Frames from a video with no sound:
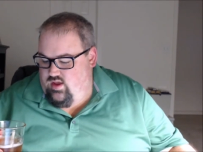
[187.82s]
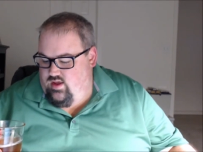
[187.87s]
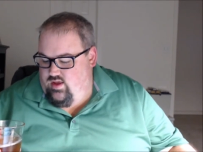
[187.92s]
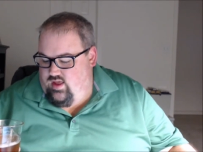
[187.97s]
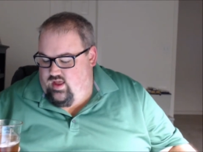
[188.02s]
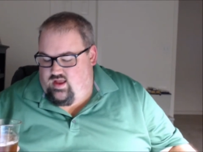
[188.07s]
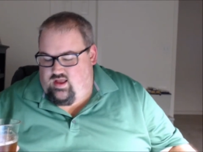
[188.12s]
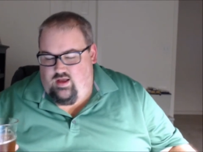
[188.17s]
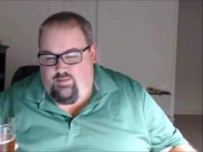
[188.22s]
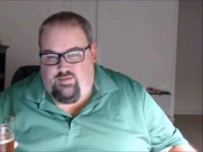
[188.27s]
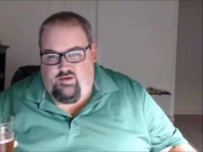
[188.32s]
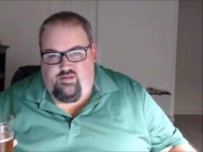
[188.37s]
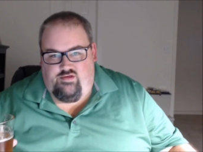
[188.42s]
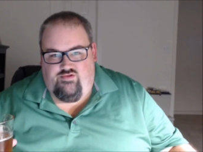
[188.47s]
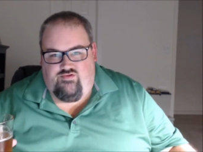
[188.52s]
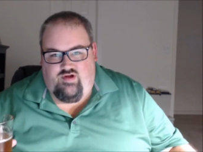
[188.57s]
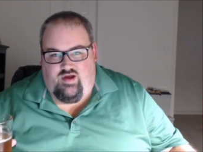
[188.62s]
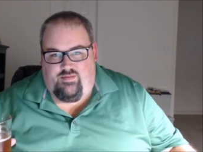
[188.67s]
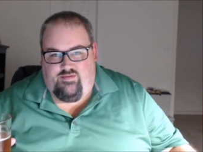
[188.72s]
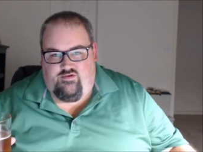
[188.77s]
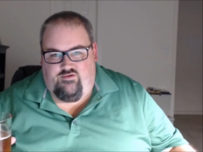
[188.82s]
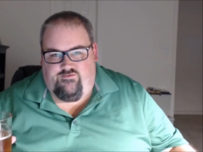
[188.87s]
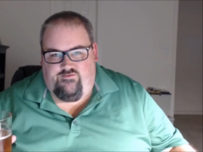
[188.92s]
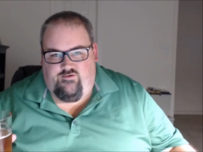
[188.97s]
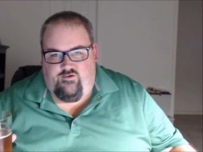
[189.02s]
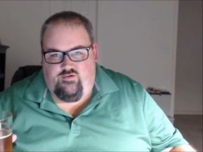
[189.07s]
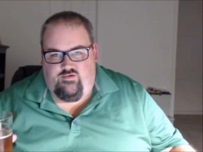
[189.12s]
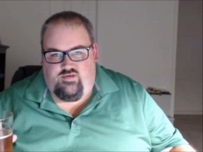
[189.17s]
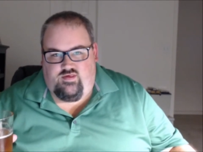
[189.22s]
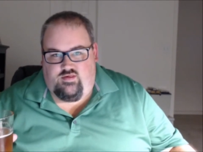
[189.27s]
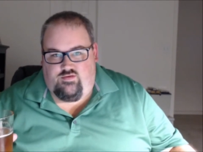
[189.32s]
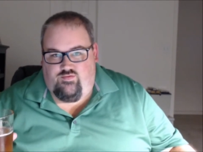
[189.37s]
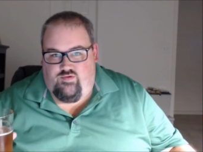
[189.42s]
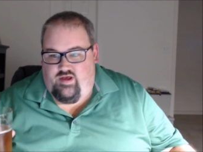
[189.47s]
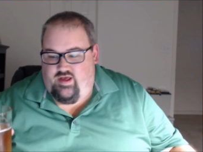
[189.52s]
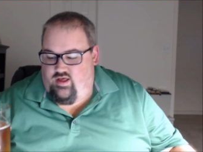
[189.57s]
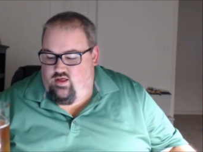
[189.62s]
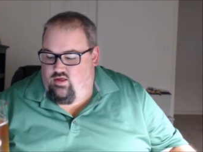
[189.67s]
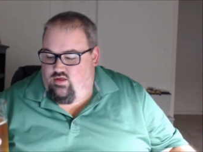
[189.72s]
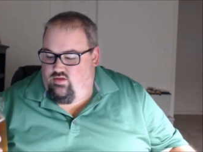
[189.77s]
a couple other tropical fruits as
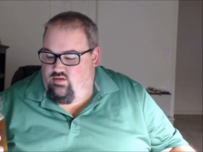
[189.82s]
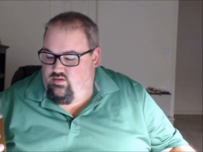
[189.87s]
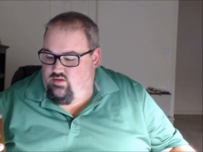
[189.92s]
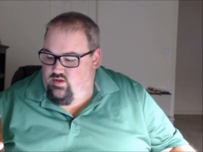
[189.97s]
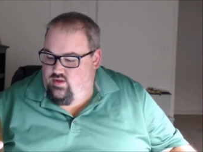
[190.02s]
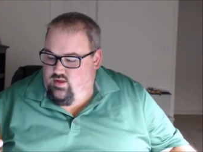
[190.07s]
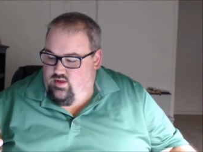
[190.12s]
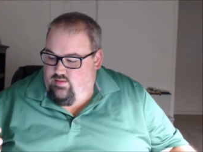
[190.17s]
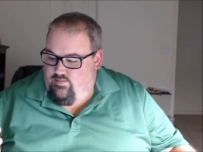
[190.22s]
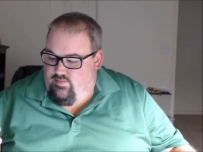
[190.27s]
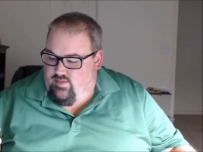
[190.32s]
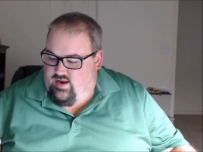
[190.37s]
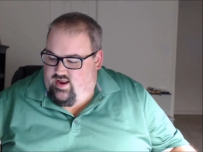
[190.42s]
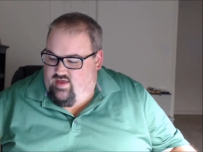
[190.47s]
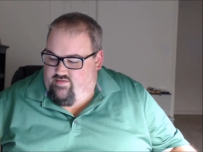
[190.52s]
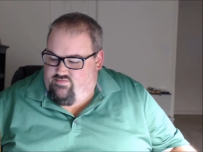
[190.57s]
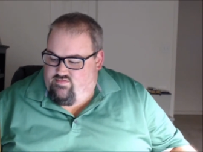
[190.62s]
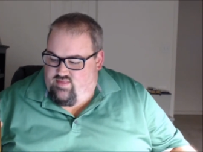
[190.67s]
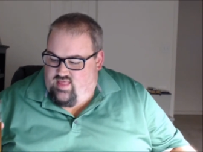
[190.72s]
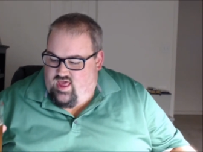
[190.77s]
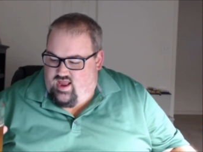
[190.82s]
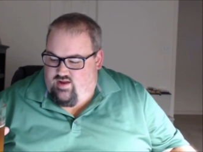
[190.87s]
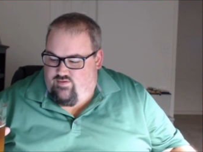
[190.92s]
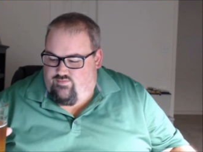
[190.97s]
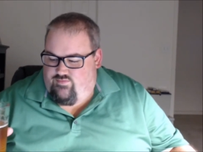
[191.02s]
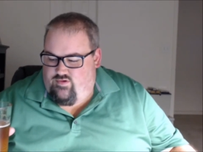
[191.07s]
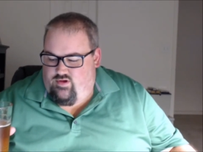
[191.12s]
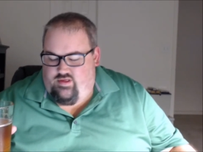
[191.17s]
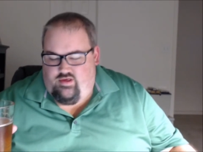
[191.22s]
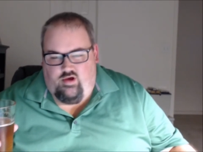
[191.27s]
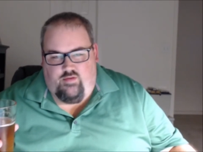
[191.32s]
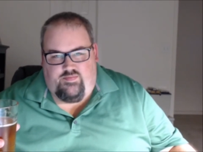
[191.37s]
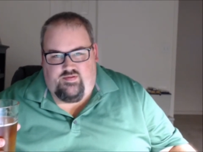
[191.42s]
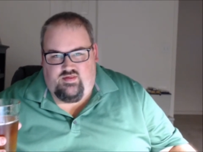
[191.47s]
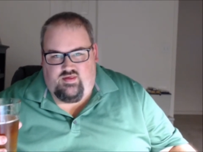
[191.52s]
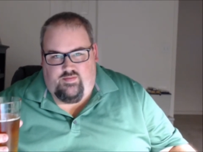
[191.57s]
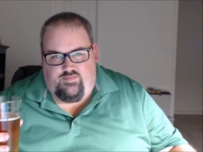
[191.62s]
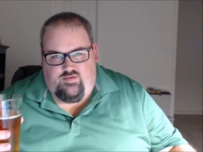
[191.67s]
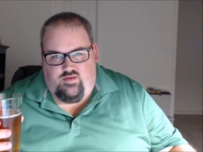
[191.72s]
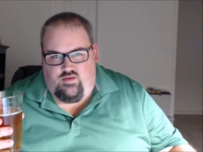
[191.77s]
well, but after that it really opens
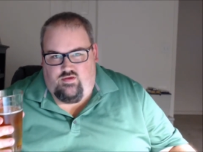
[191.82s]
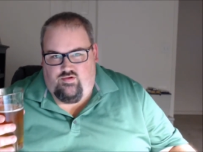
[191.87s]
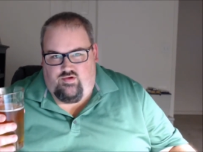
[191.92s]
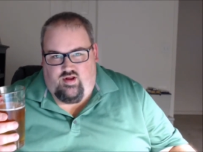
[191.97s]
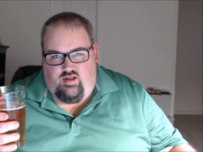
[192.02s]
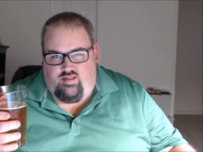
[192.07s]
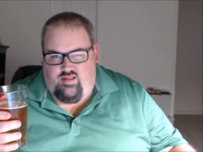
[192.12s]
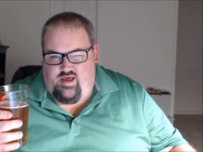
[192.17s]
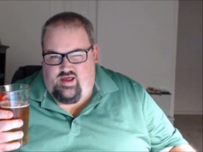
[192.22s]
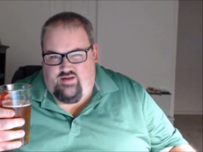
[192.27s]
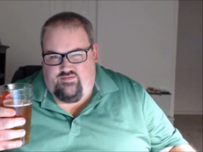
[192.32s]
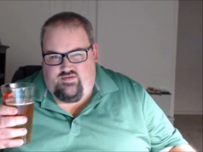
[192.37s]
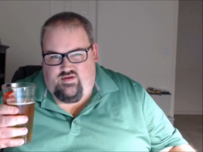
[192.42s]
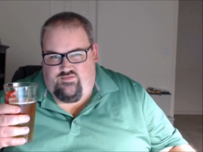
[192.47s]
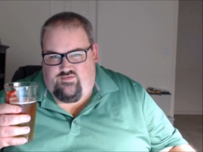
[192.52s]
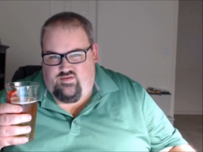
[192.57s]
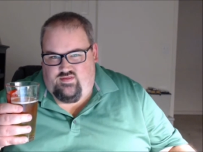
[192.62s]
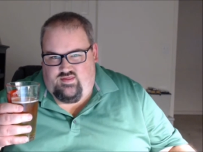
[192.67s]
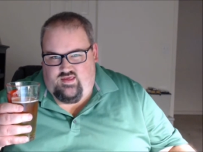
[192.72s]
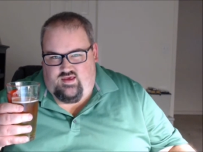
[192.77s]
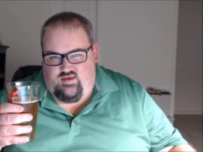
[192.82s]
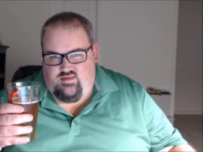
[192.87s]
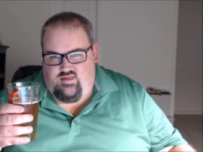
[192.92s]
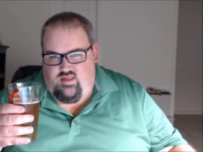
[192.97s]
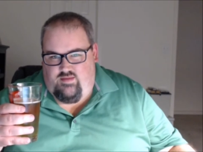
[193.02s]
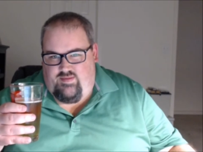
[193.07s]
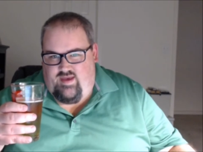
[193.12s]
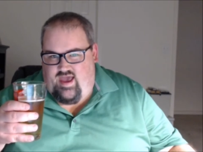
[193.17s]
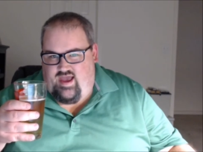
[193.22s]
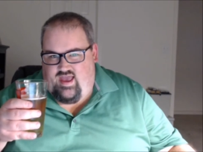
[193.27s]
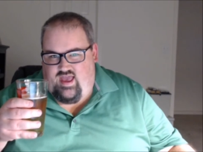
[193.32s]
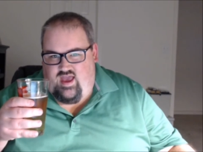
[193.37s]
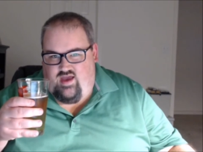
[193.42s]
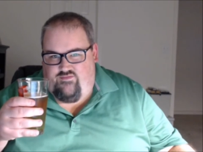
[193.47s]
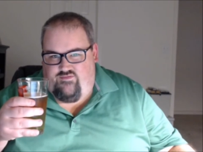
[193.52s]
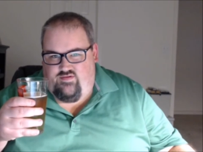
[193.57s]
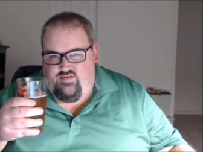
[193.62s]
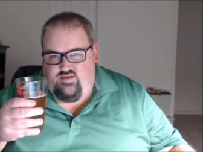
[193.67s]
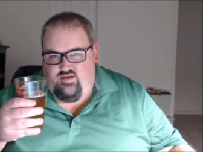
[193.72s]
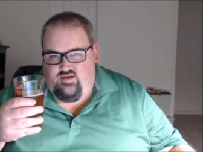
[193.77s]
up to doing a lot of different things in the back
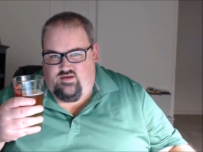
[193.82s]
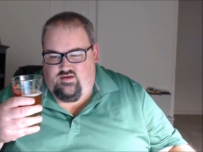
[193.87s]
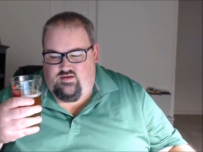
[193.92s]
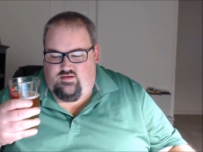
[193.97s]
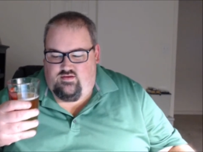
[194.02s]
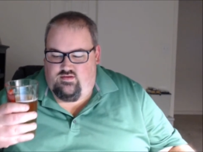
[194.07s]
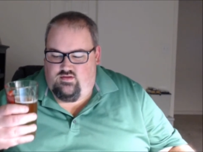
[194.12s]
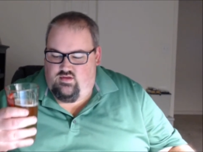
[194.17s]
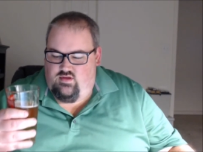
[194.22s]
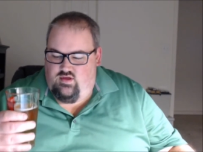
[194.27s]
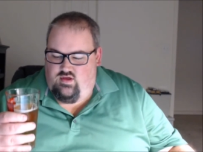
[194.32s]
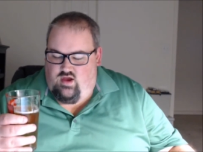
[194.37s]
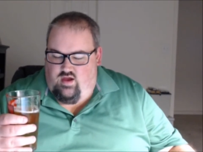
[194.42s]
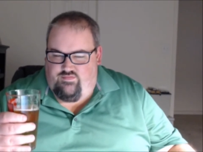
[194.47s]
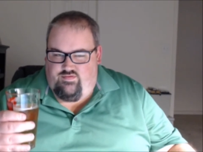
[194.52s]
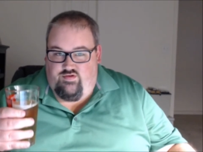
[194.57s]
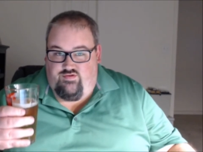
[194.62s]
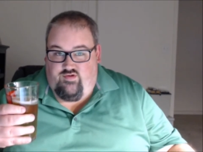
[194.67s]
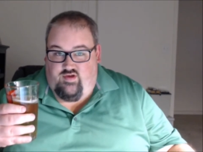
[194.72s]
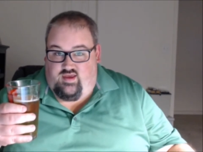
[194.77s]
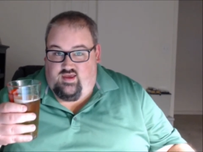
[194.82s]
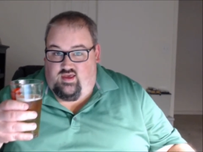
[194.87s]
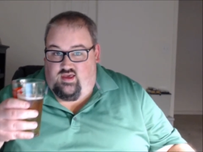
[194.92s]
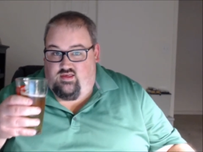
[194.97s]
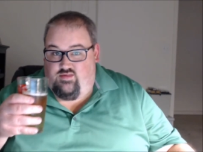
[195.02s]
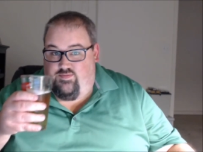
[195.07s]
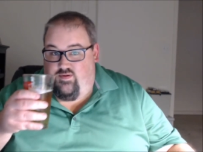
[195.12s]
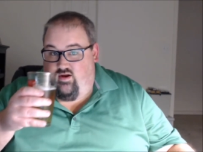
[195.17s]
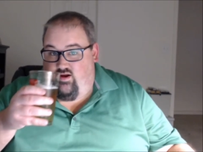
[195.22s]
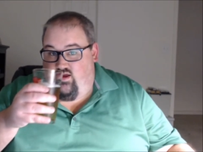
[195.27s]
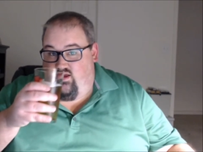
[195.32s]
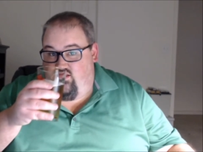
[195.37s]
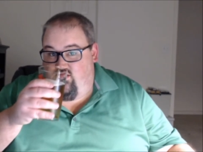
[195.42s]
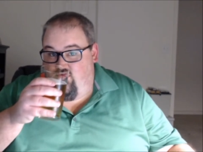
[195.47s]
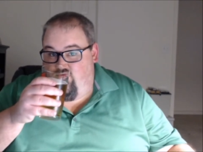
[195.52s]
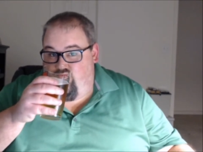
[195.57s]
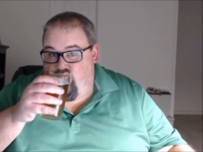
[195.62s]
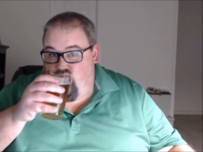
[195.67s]
half of the drinking experience.